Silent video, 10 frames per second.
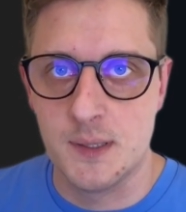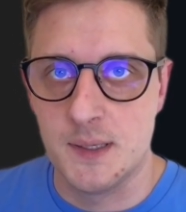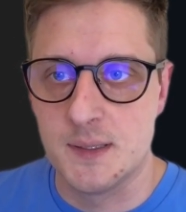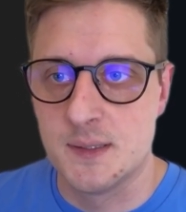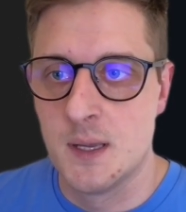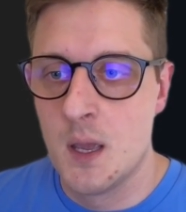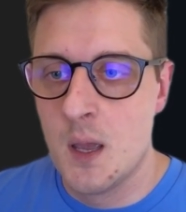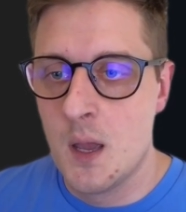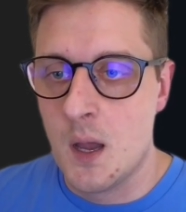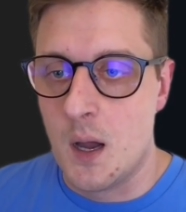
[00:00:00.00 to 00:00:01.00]
is
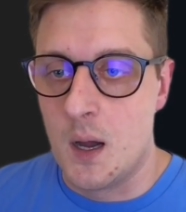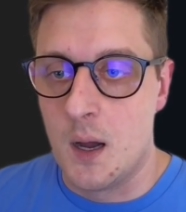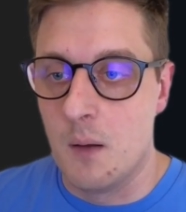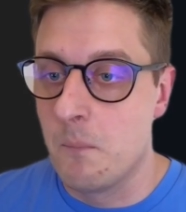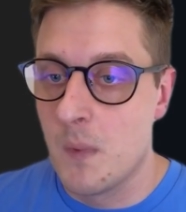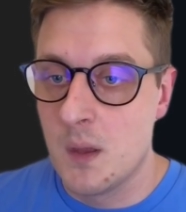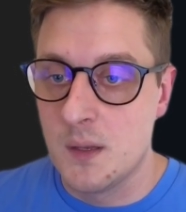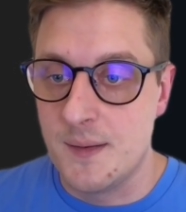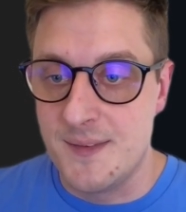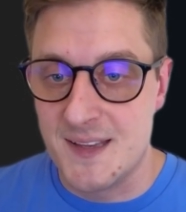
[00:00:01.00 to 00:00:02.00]

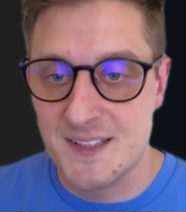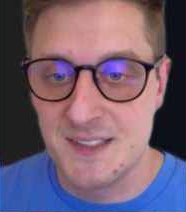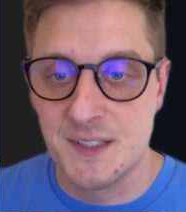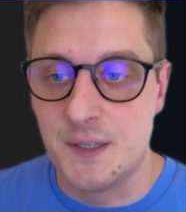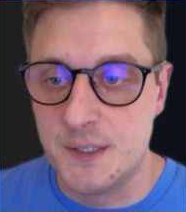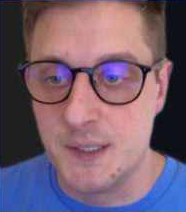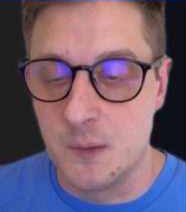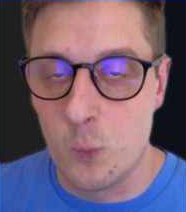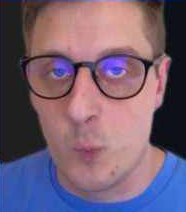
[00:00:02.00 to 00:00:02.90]
necessary